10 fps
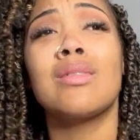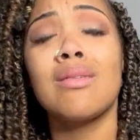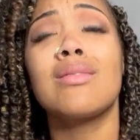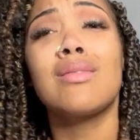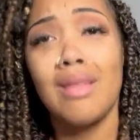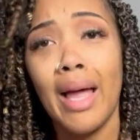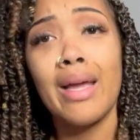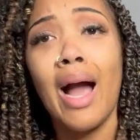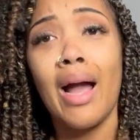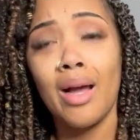looked
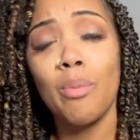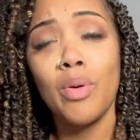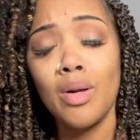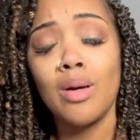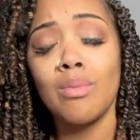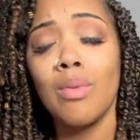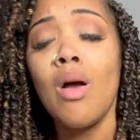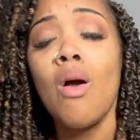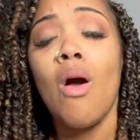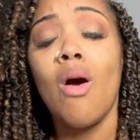like I could put them
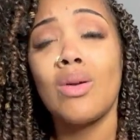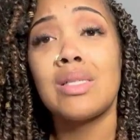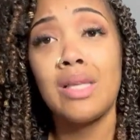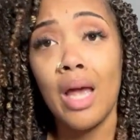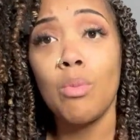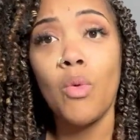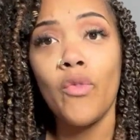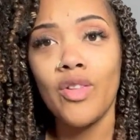on the table for